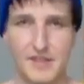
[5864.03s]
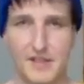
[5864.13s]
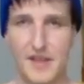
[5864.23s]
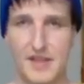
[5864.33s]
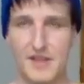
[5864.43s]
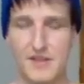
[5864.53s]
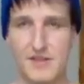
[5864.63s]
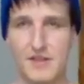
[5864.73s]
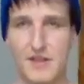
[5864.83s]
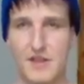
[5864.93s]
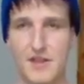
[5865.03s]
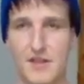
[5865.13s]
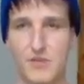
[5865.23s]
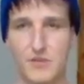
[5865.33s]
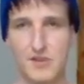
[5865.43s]
idea,
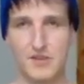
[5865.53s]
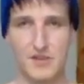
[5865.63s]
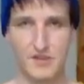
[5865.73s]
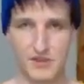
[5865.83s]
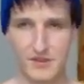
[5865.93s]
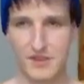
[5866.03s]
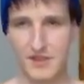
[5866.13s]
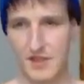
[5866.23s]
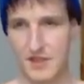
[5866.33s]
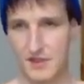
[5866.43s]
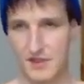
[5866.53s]
which is also interesting.